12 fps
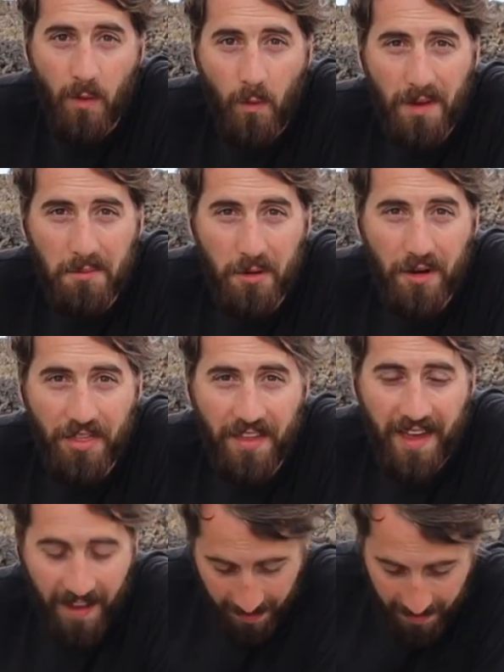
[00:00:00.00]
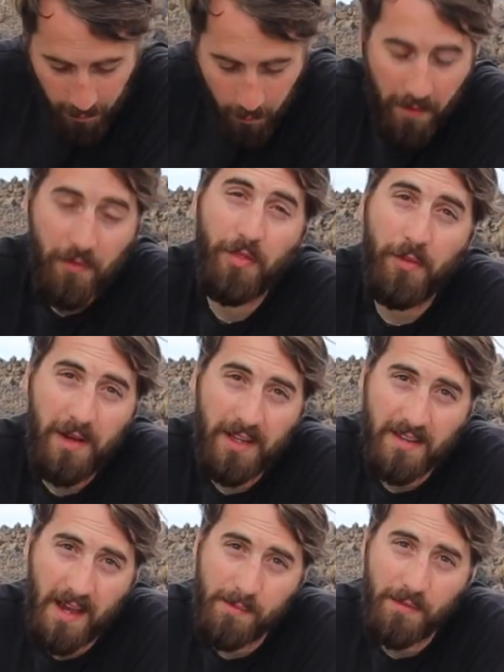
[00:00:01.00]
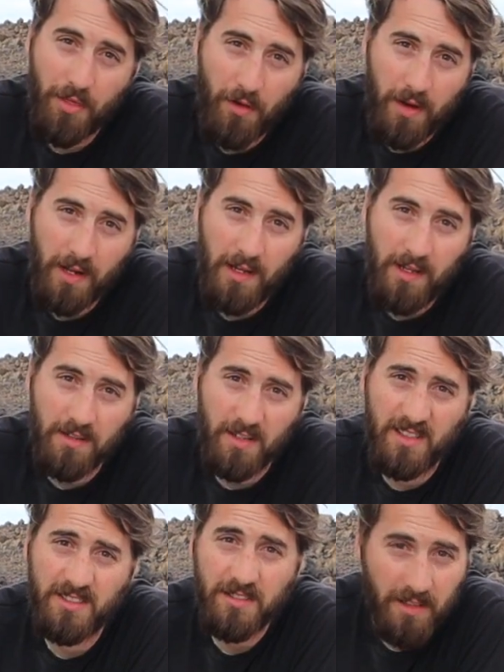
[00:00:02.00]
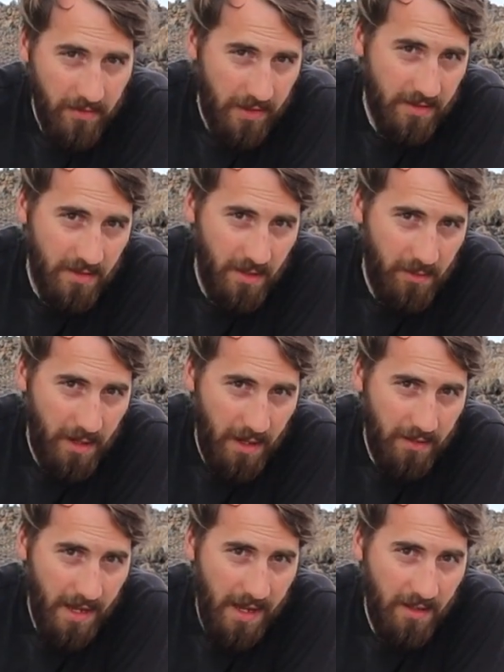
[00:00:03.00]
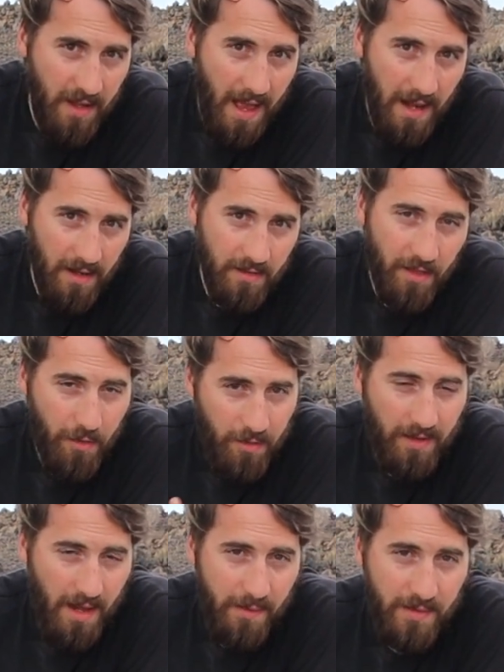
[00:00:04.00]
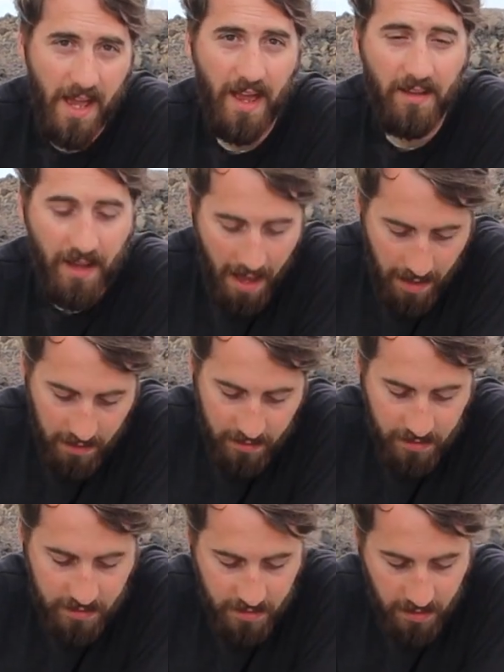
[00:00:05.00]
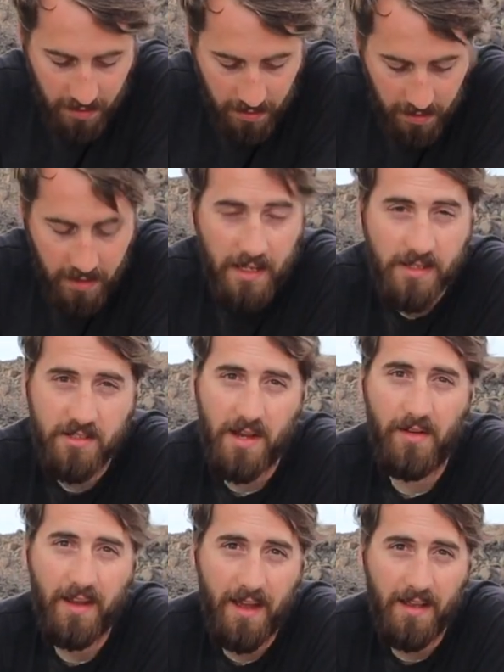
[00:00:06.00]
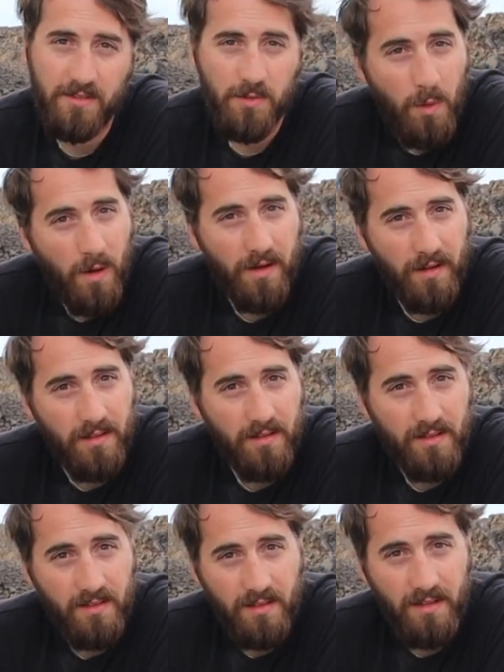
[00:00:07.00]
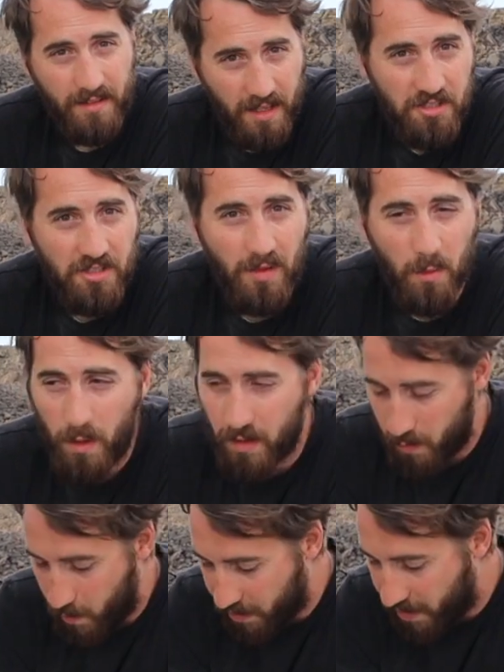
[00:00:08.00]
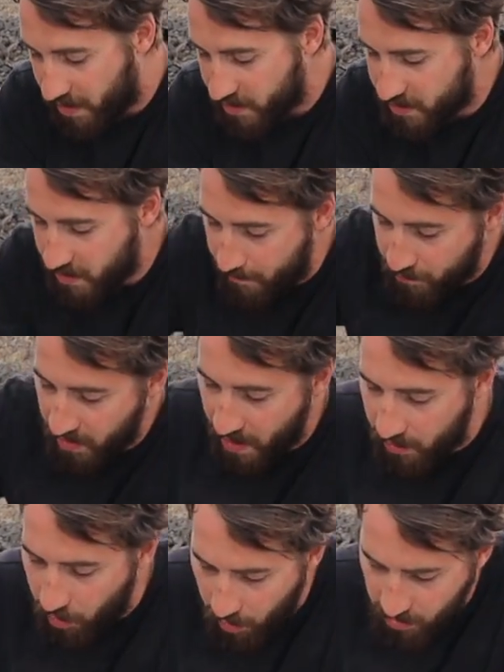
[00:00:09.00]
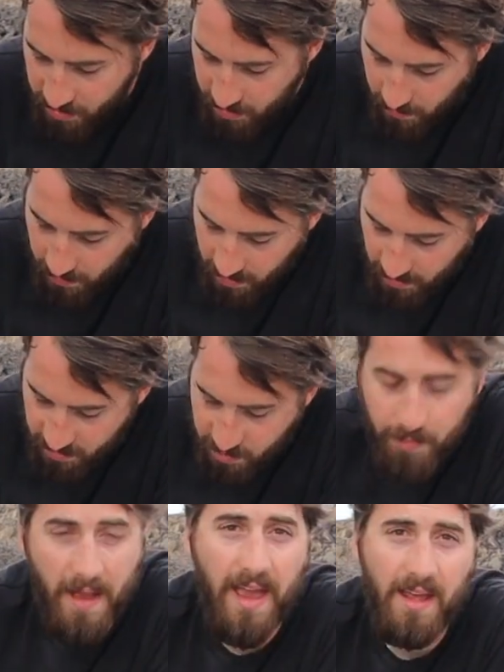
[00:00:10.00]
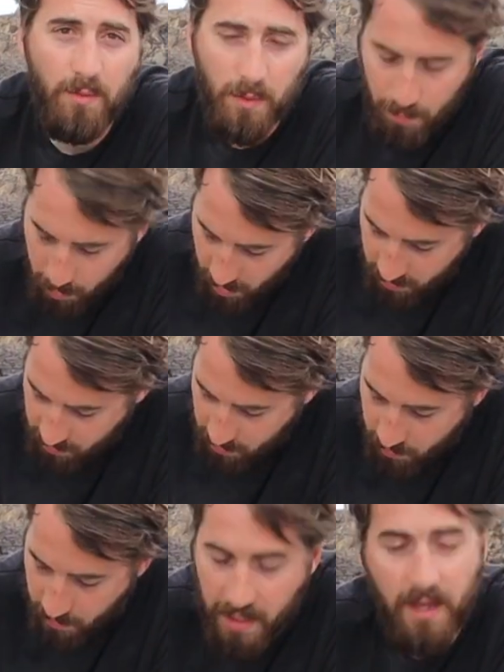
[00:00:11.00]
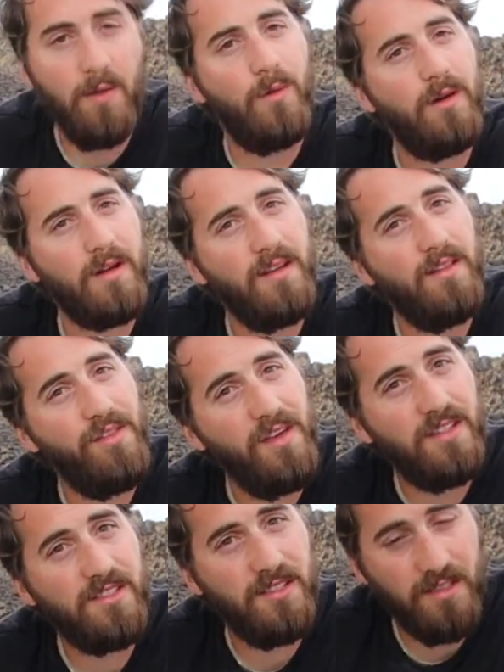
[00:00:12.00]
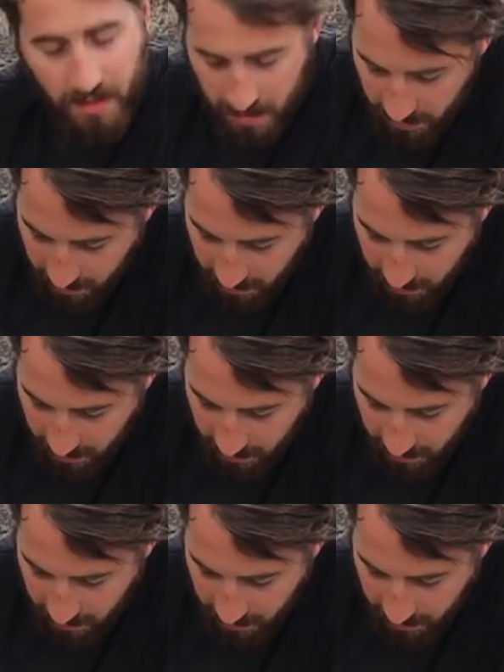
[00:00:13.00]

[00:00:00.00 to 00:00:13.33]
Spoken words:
One more thing, we have 3 times 30 liters, that's around 8 gallons, 3 times 8 gallons in jerry cans additional water with us. And also here in Spain we bought drinking water in these